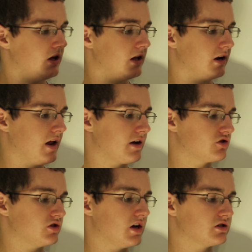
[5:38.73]
and it
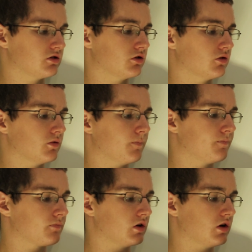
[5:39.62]
actually has a little
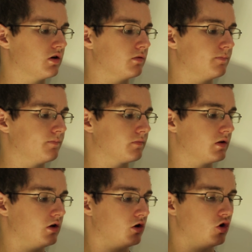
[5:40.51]

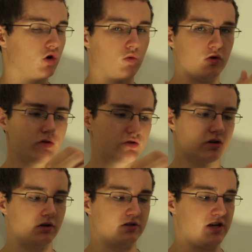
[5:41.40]
hook where you
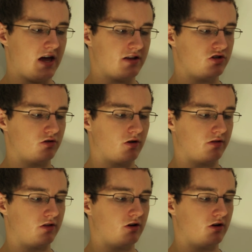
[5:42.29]
can attach it right